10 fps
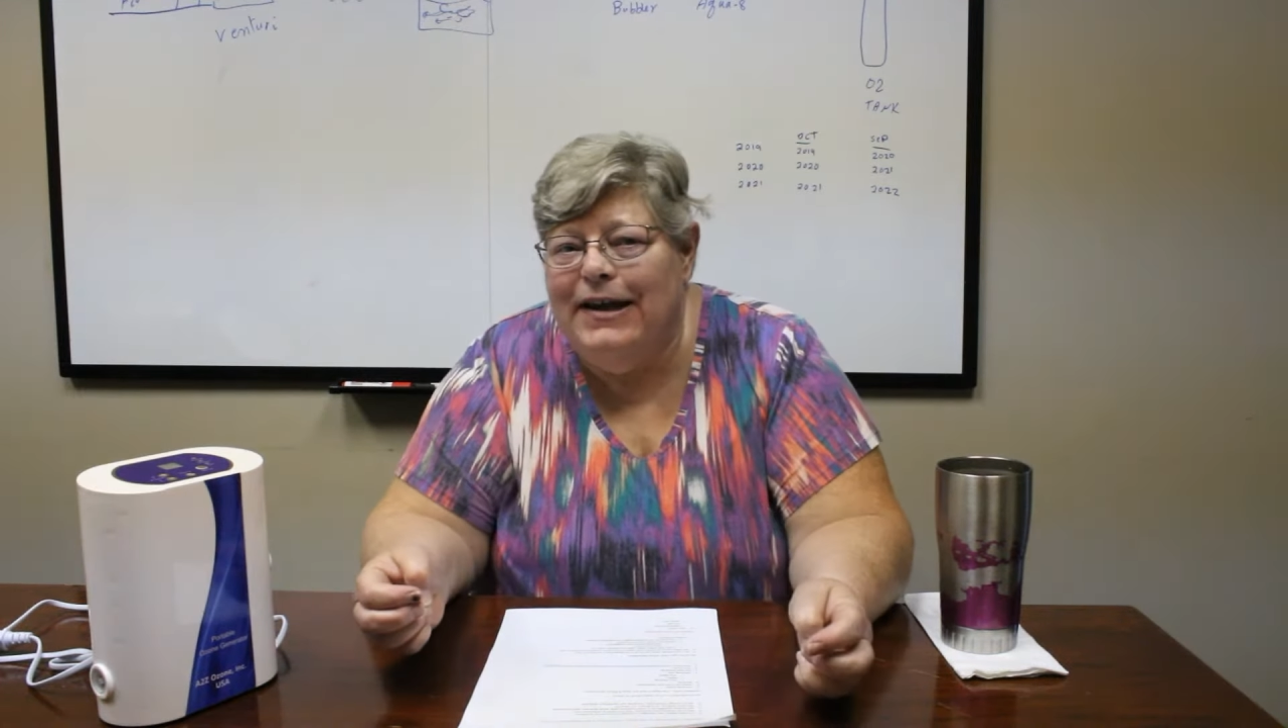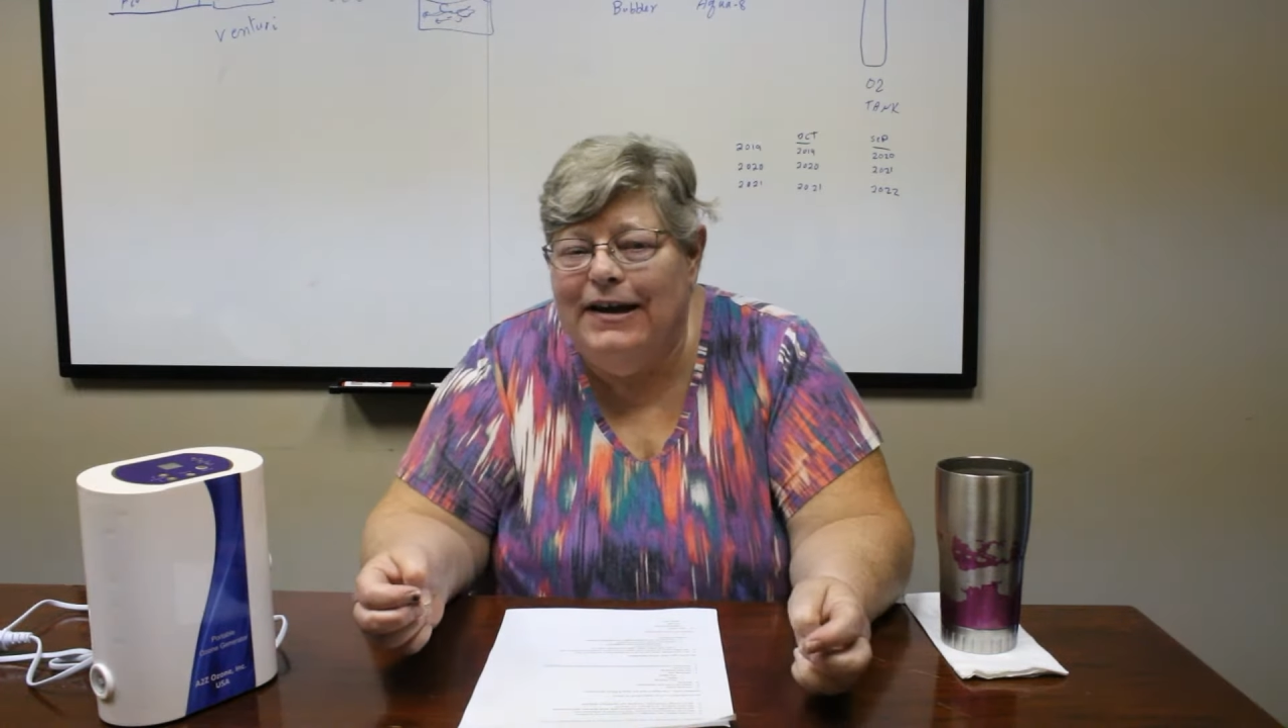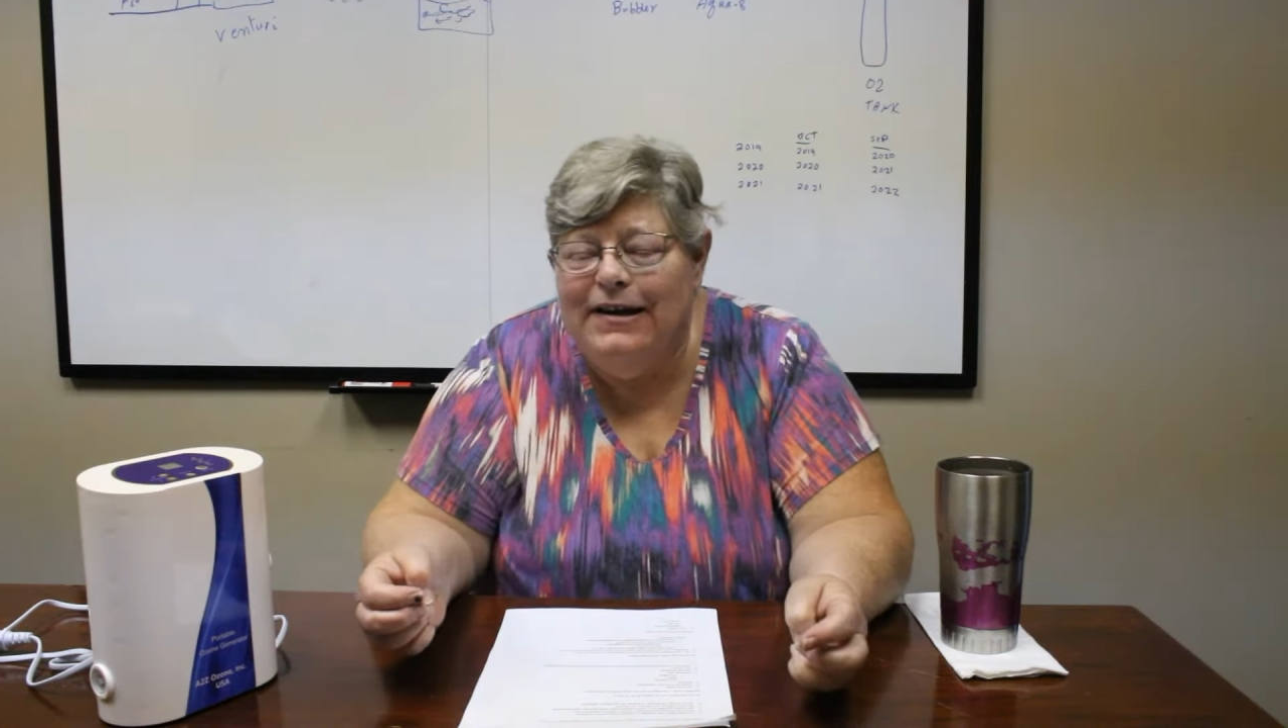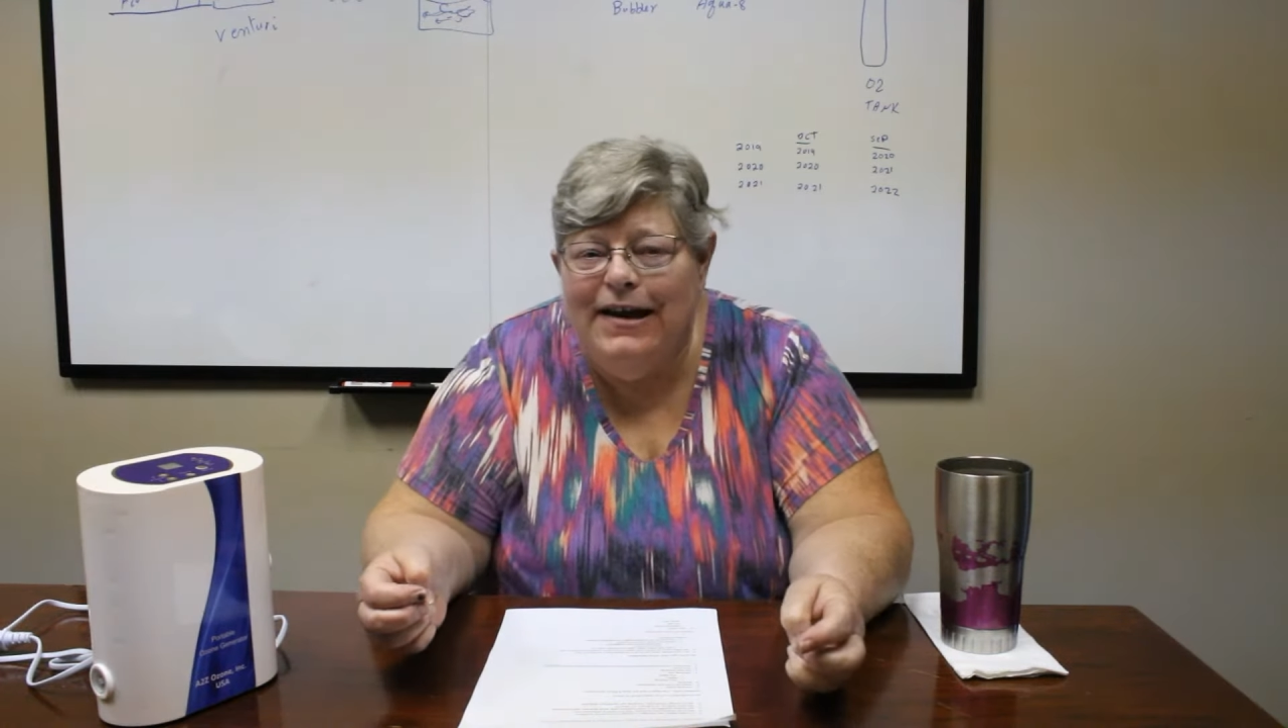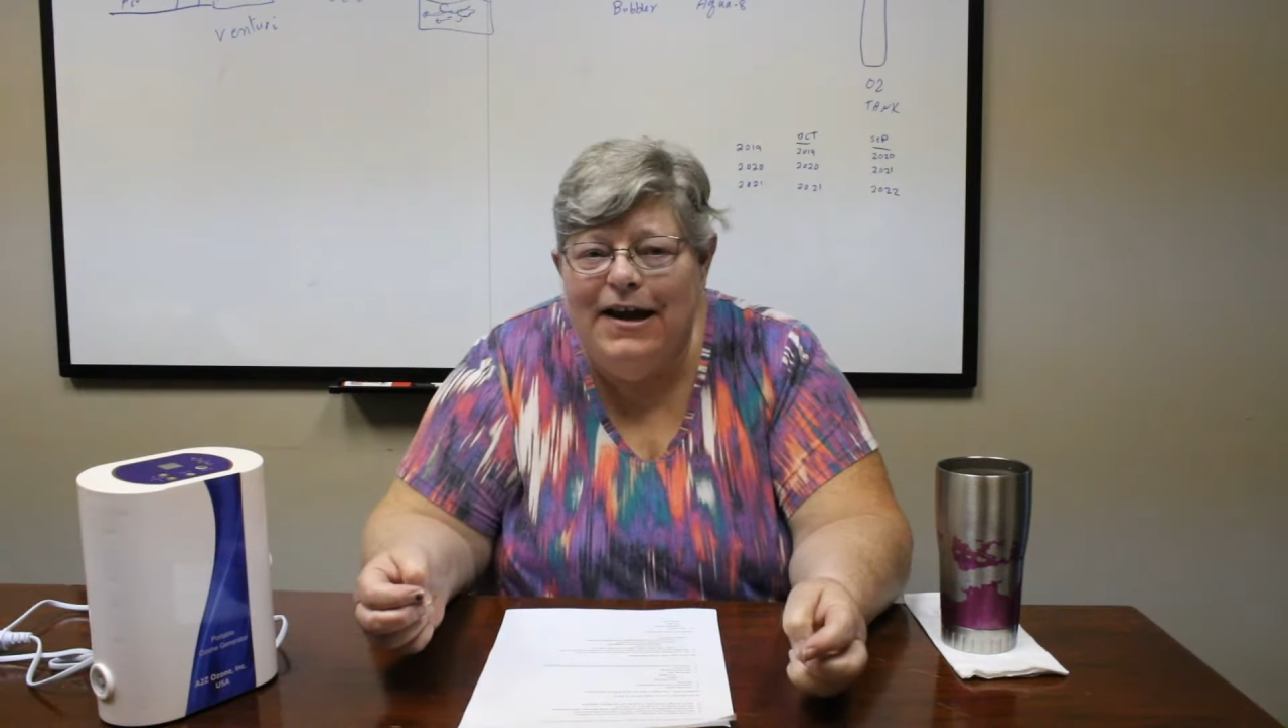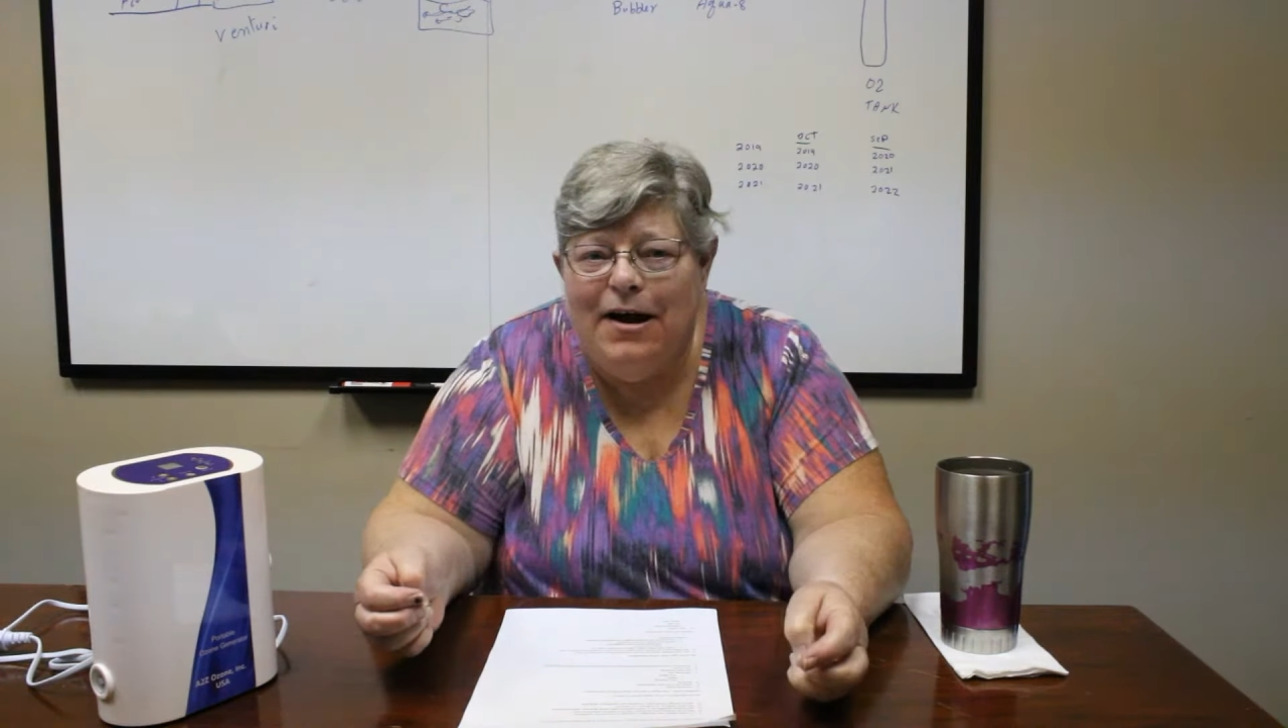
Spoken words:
day-to-day